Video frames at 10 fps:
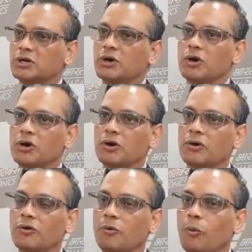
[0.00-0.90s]

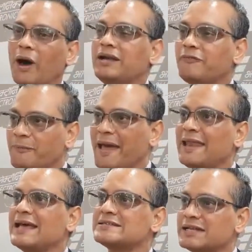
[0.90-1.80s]
So what
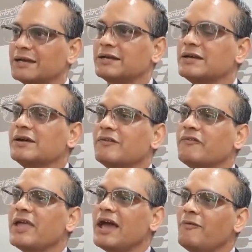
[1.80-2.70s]
BEL has done,
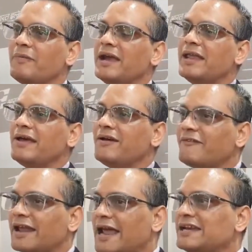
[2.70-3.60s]
we have made
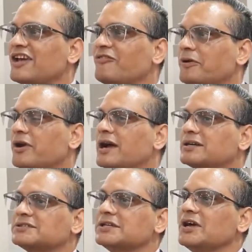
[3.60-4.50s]
a variety of
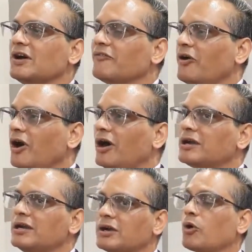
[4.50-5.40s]
products
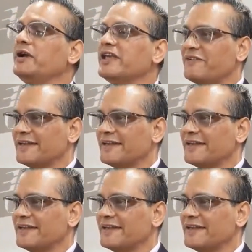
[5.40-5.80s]
for drone